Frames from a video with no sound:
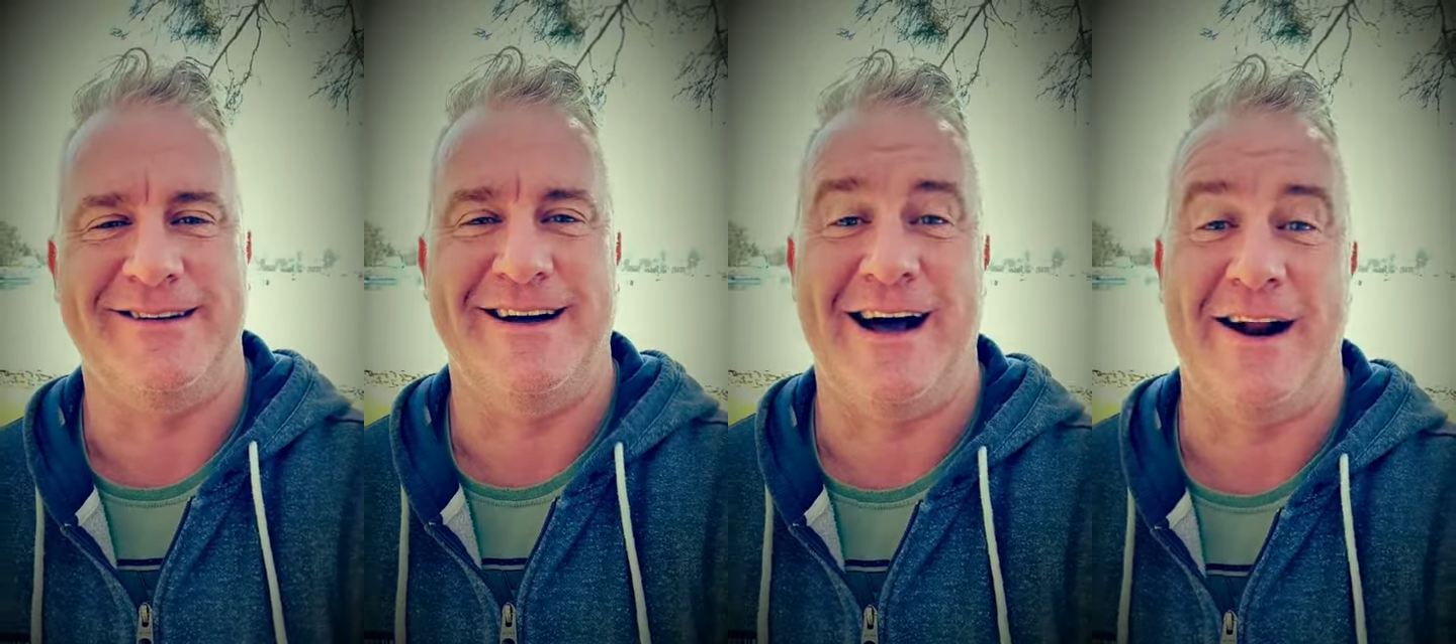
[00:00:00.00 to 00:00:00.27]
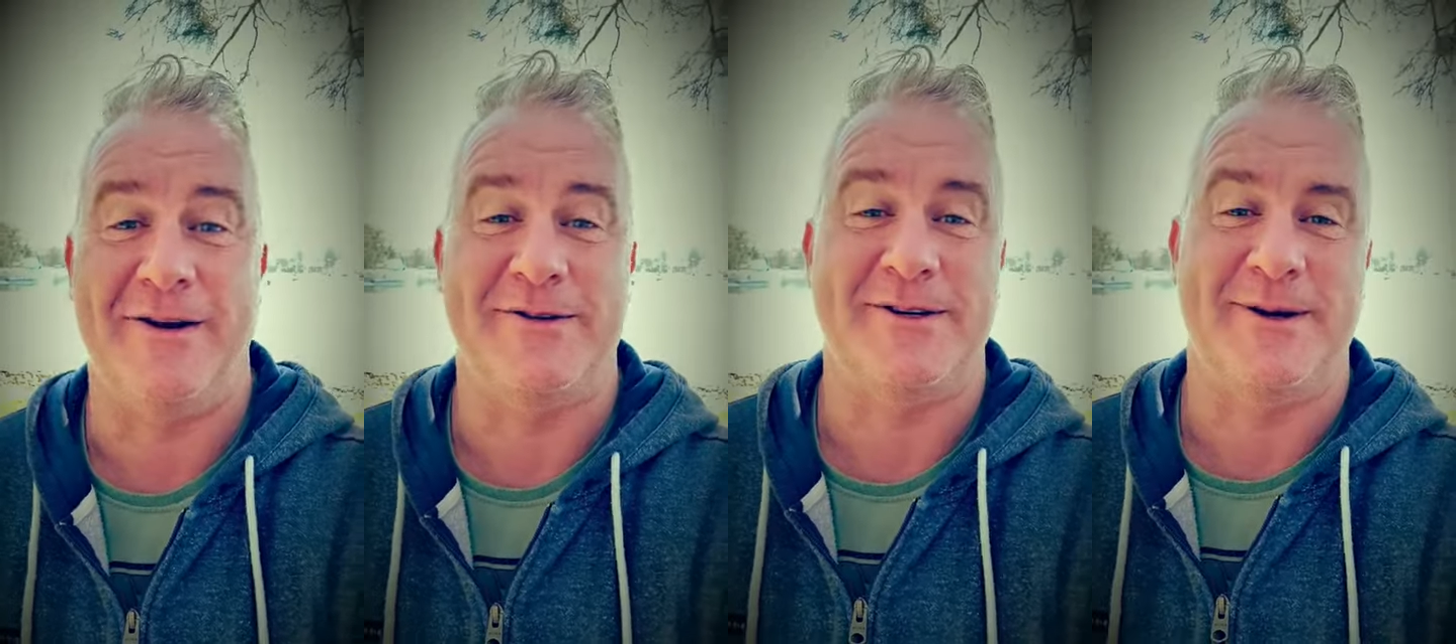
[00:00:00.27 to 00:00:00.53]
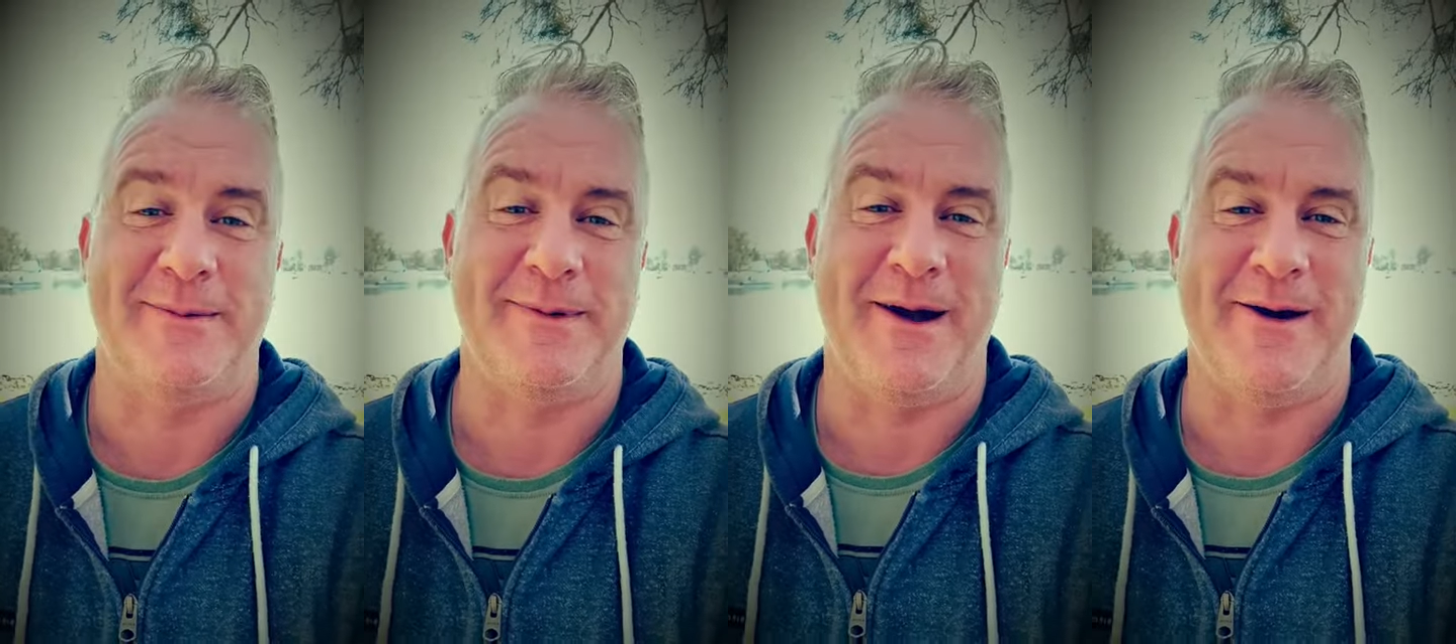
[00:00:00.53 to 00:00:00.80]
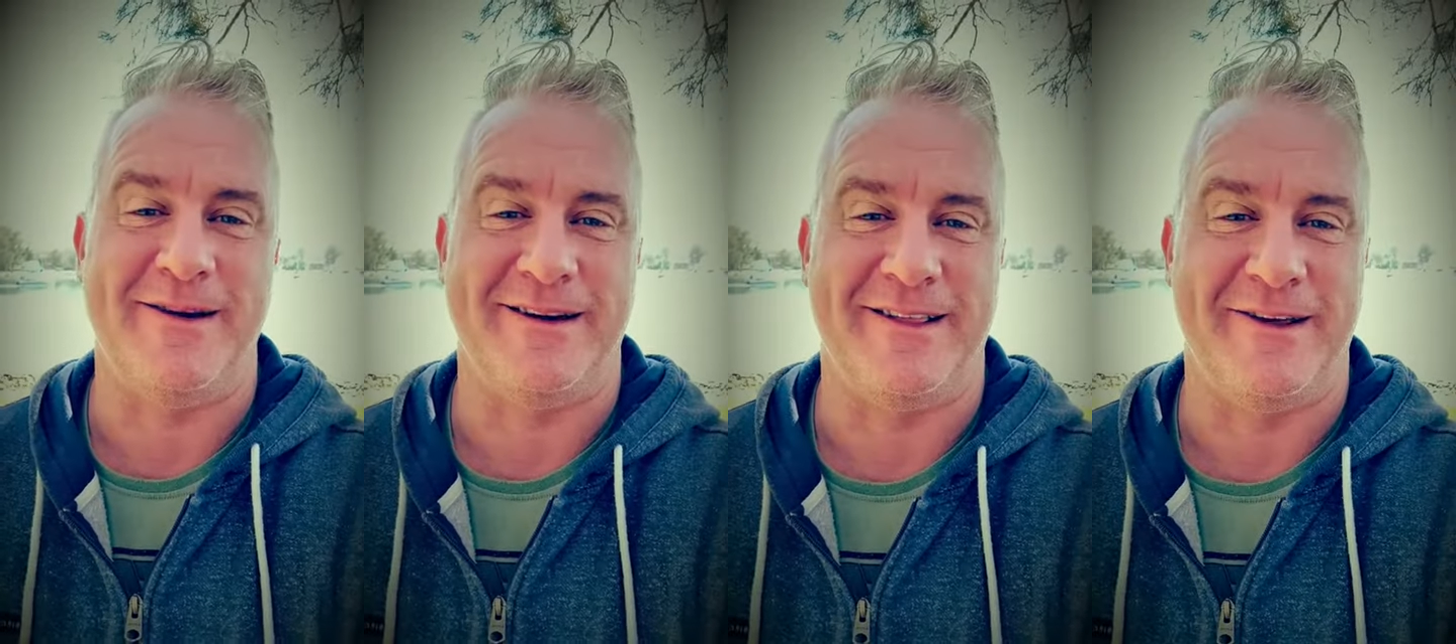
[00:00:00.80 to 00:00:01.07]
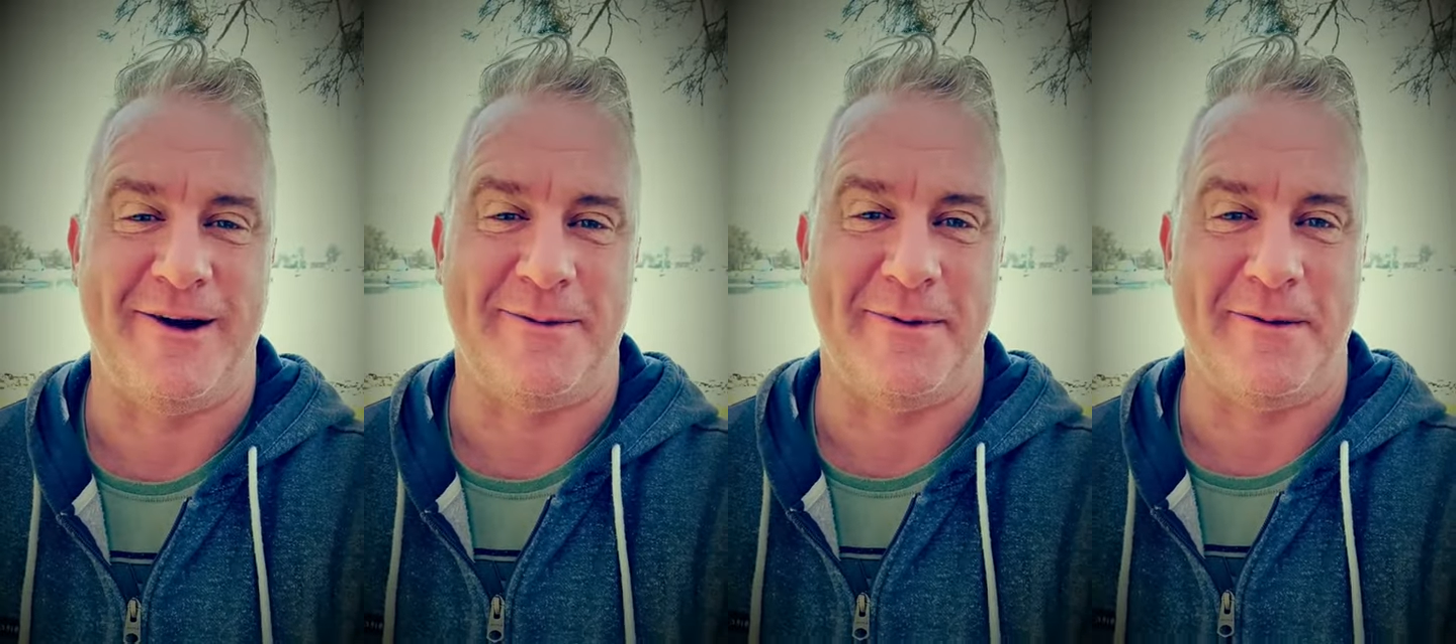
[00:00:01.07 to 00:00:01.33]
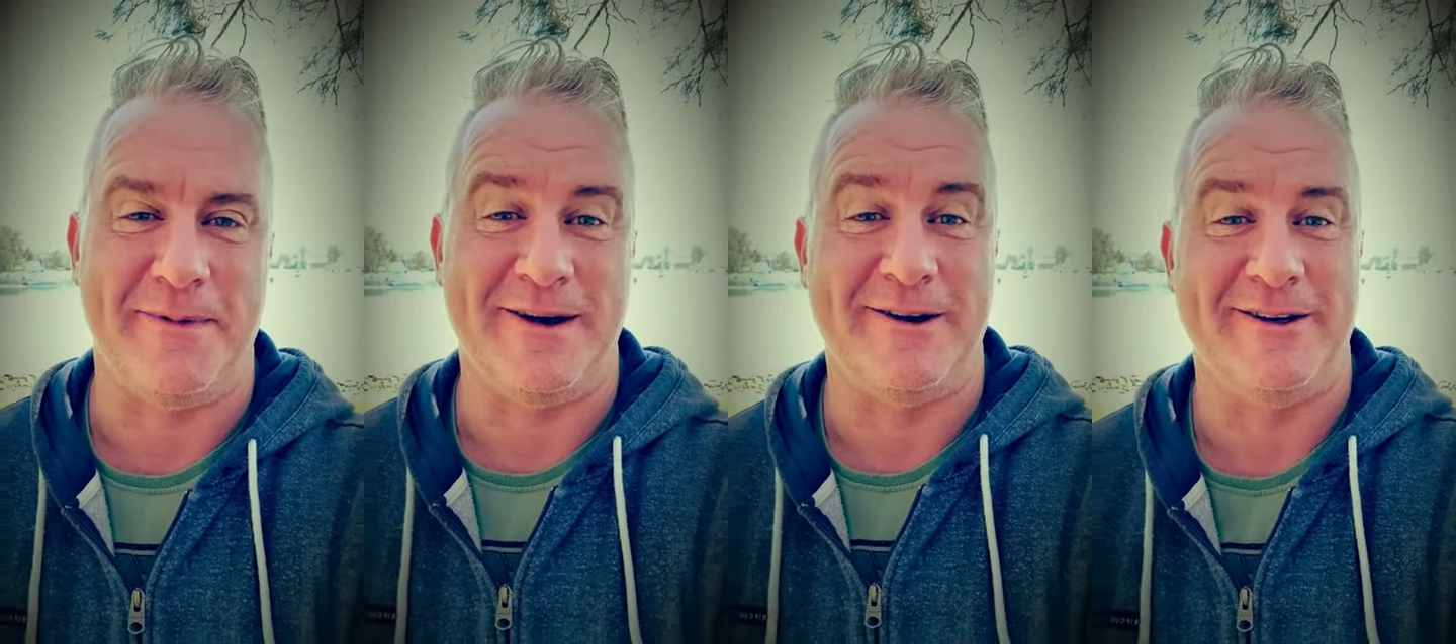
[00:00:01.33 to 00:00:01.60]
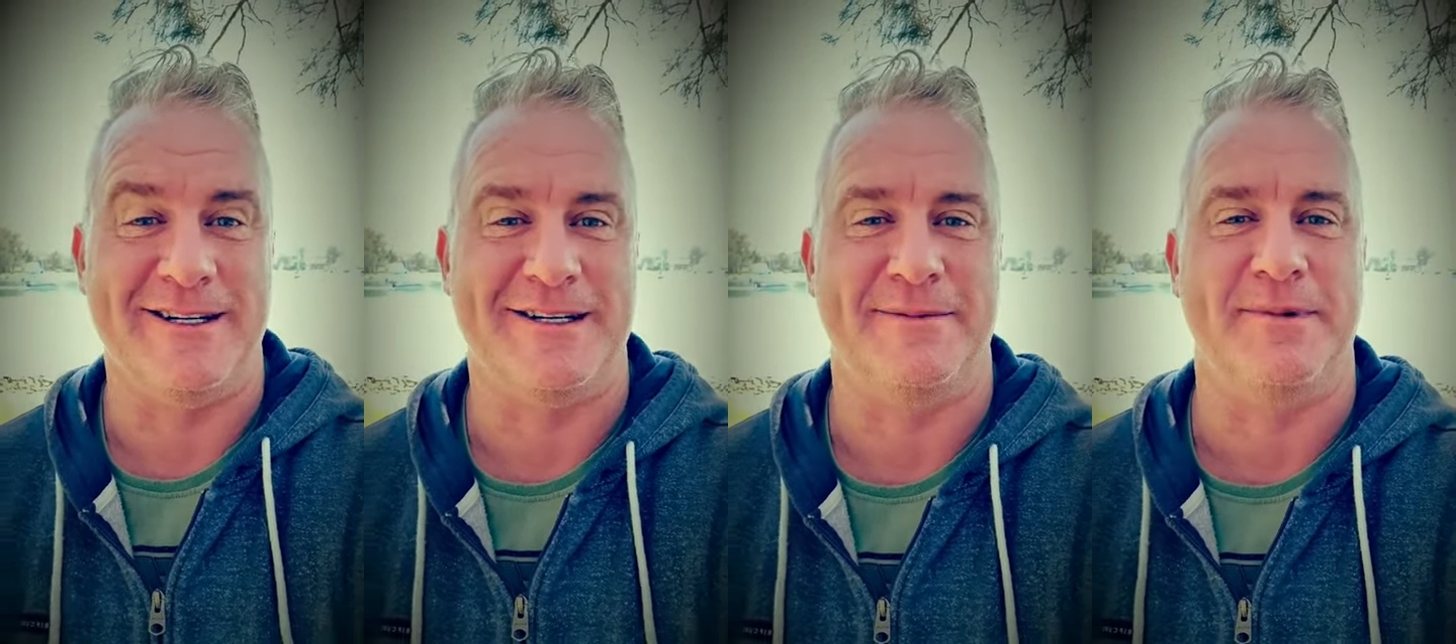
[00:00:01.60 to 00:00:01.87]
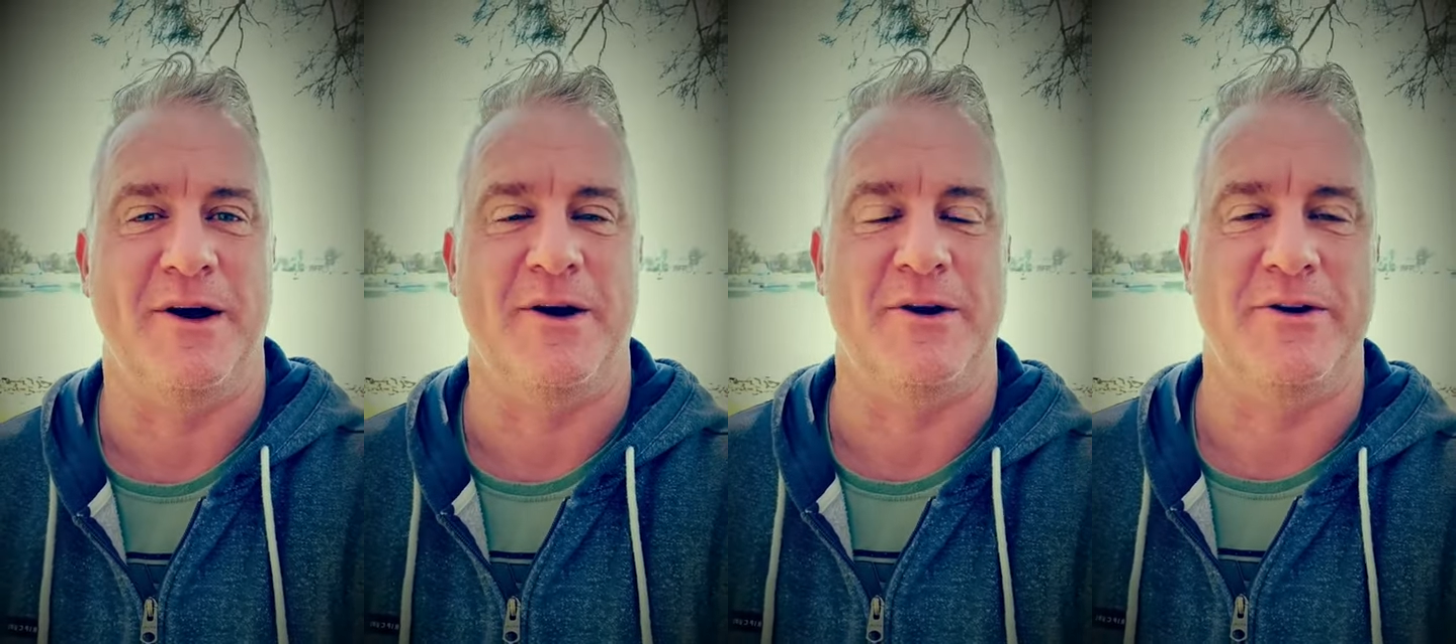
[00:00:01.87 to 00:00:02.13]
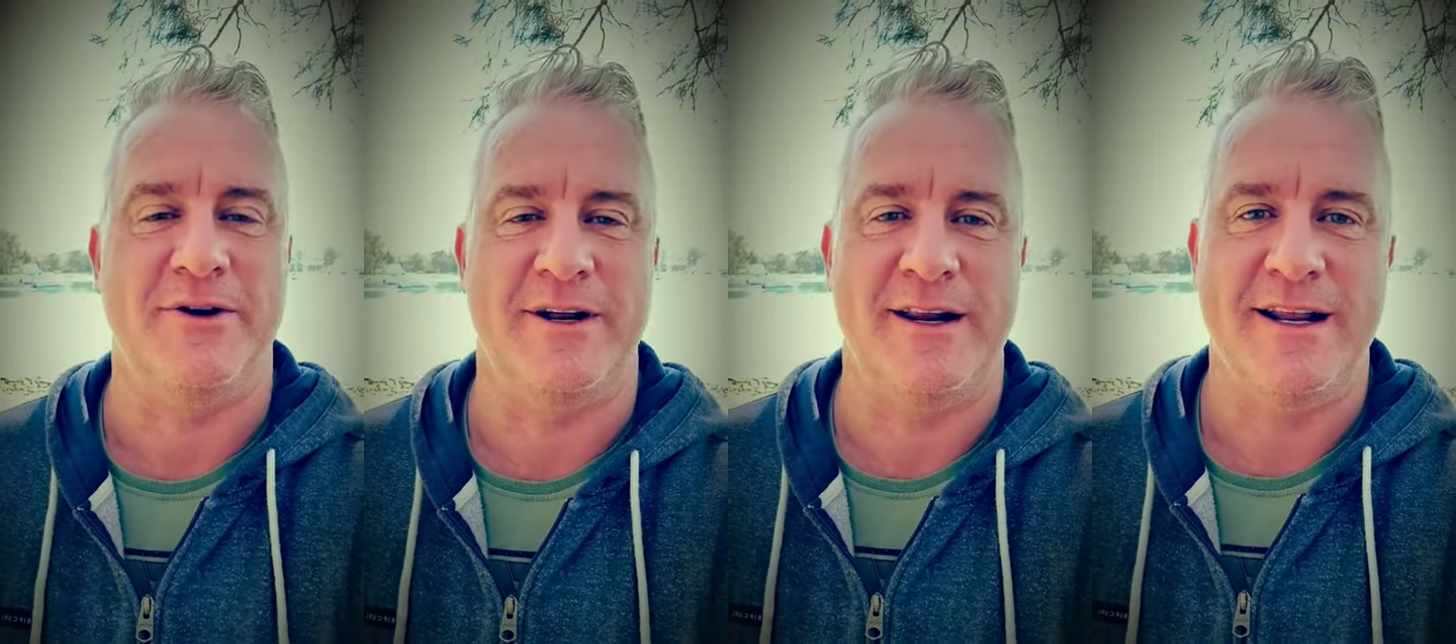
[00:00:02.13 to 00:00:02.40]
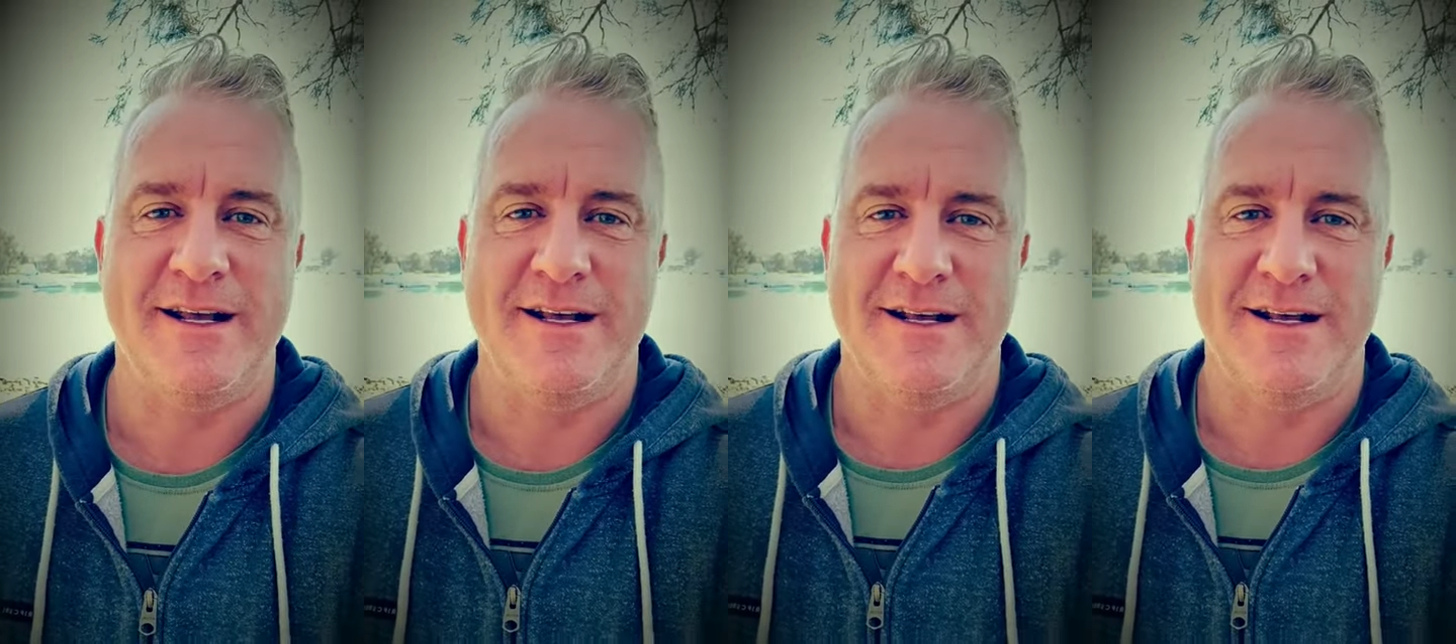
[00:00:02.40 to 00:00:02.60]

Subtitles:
I don't stop going to therapy because I'm going good.